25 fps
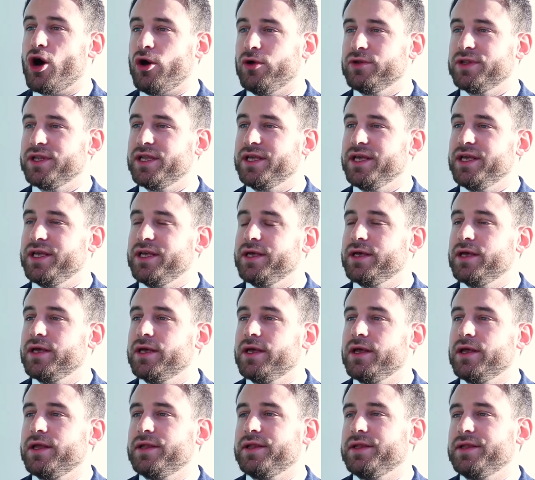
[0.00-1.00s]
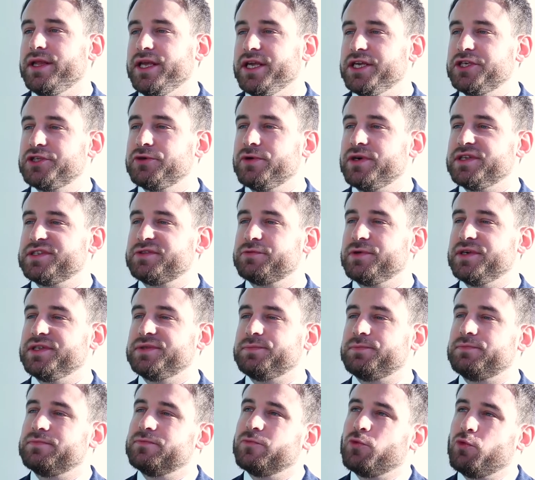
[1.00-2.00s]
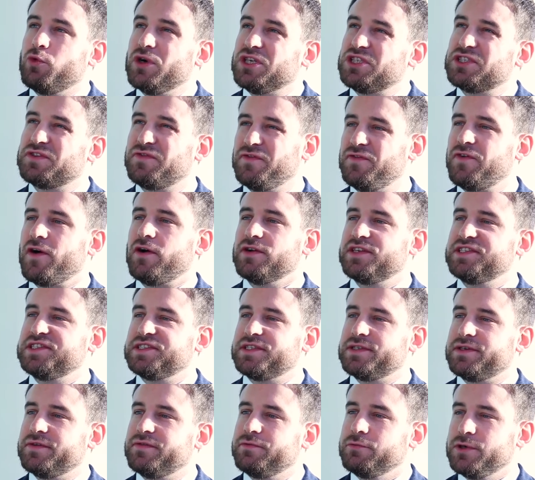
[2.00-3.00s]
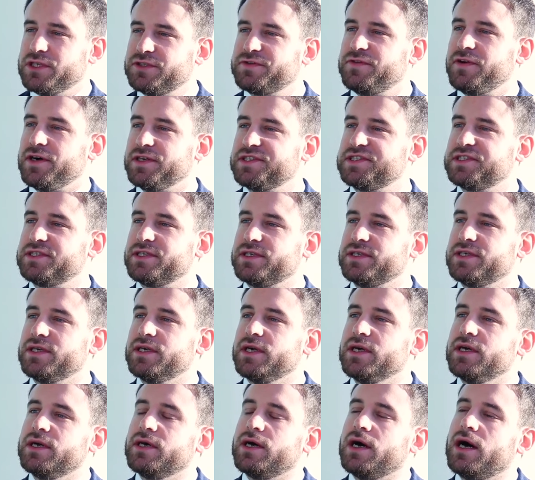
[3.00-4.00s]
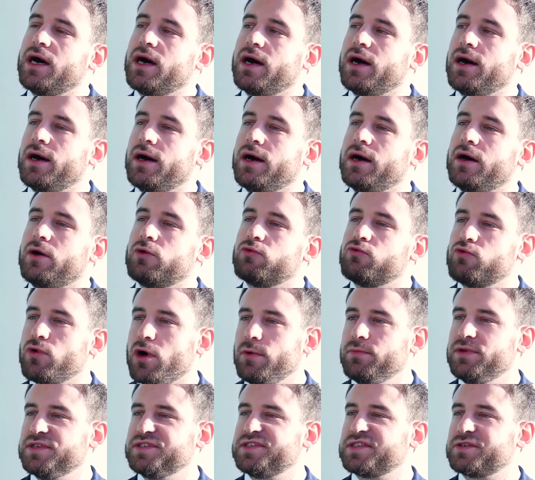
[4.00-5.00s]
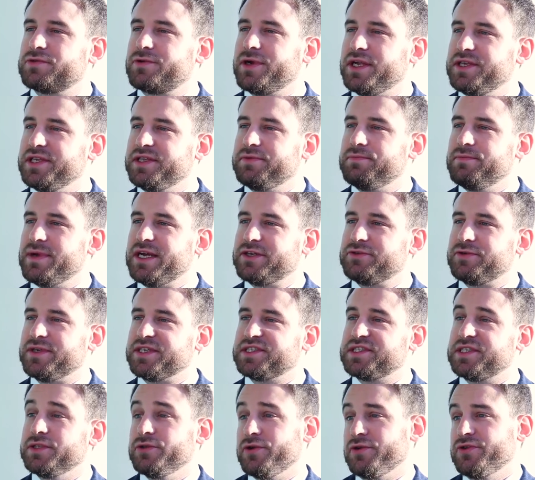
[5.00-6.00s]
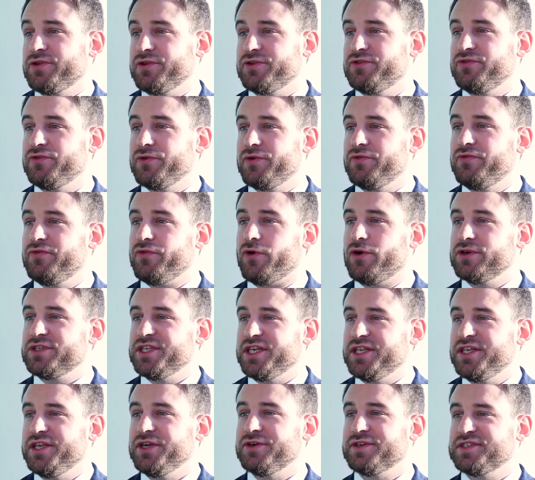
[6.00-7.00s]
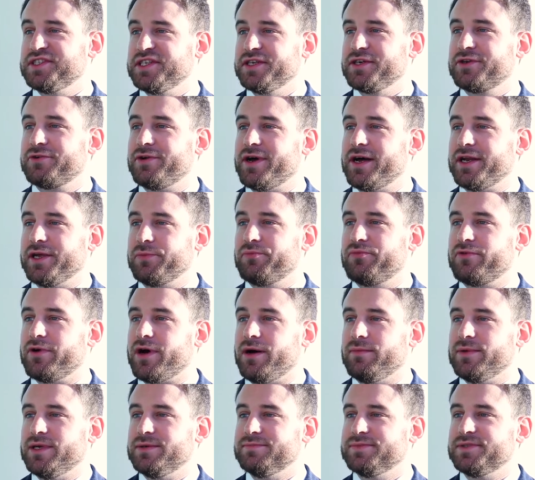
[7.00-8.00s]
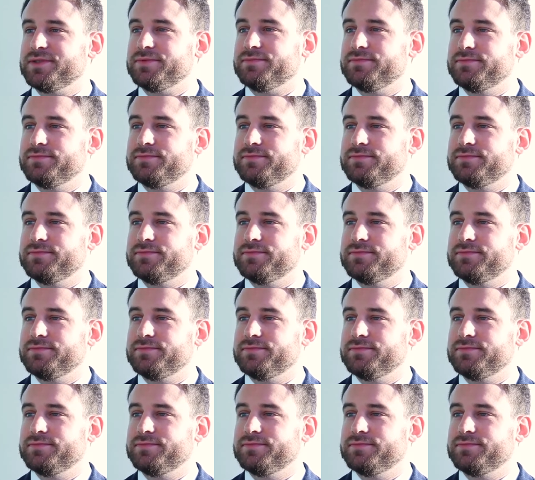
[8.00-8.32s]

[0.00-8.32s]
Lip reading: only the issuers which foster robust credit metrics in order to avoid idiosyncratic problems.